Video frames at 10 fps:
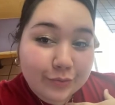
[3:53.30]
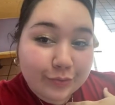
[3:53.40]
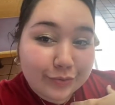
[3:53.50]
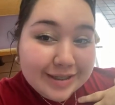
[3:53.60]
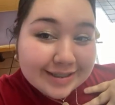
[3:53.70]

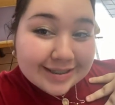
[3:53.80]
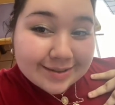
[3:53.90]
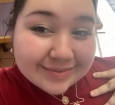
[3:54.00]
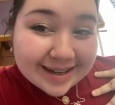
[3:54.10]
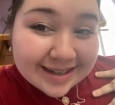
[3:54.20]
what's
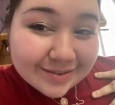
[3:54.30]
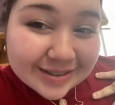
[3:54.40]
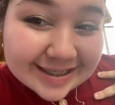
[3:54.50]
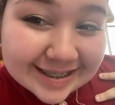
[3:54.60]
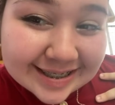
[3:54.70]
up guys
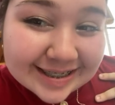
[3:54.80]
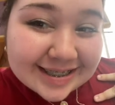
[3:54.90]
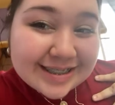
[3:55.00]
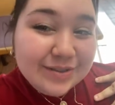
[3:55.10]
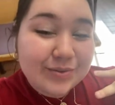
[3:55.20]
what's
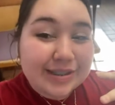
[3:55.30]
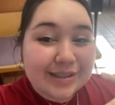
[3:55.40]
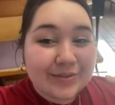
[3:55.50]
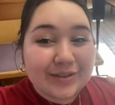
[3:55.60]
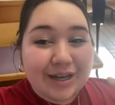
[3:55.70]
good what's going